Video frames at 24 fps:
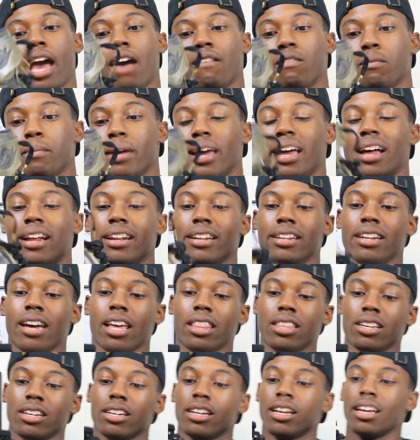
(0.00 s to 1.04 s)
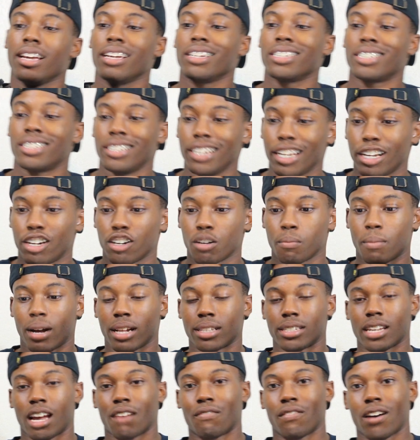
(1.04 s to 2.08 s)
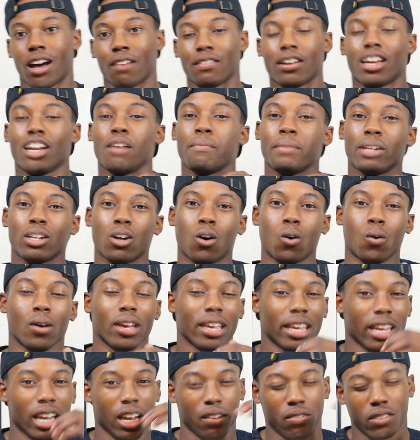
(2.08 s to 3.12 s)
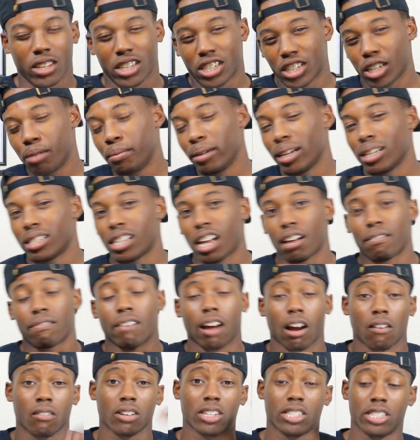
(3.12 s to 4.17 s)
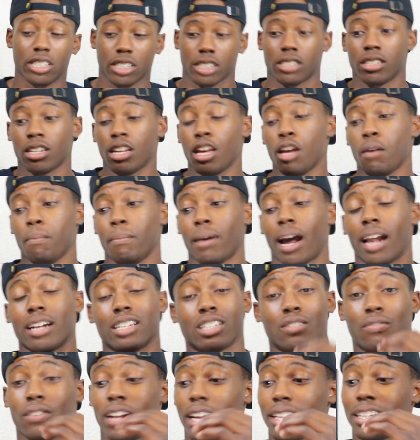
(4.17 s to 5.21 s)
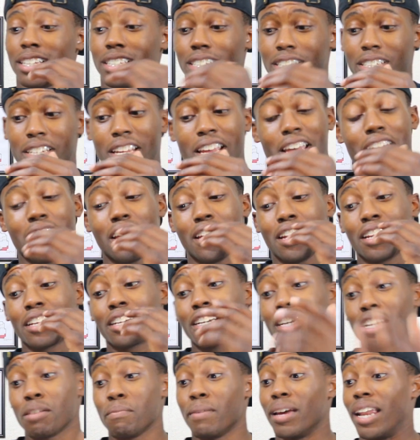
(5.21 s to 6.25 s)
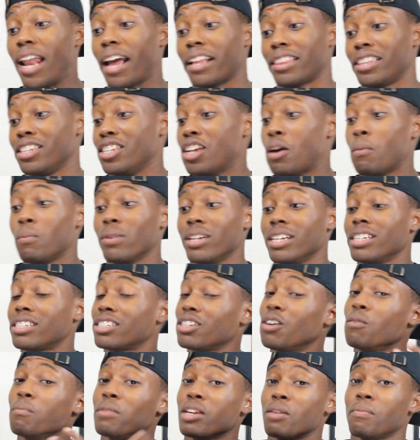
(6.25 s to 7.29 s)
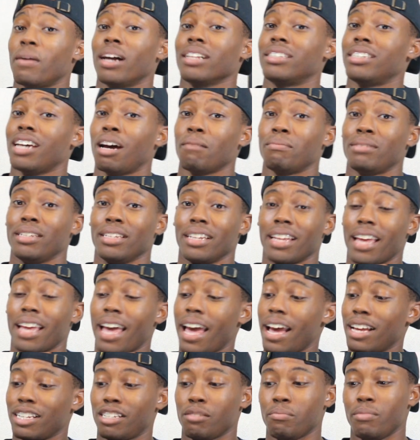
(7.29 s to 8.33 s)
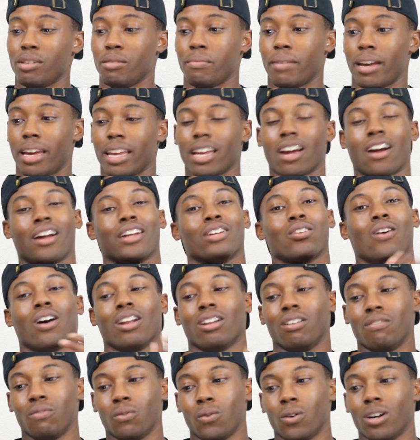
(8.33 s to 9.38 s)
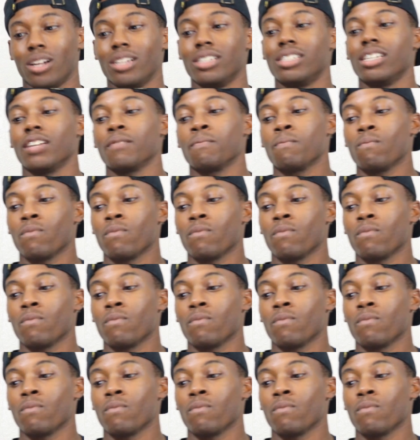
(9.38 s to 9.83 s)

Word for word: have it, man. Another sneaker in my top five. Y'all let me know if this should have been in top five or shouldn't. But I just feel like this could have been like the number. This is going to be in my top ten. It has to be, man. You already know I love ones.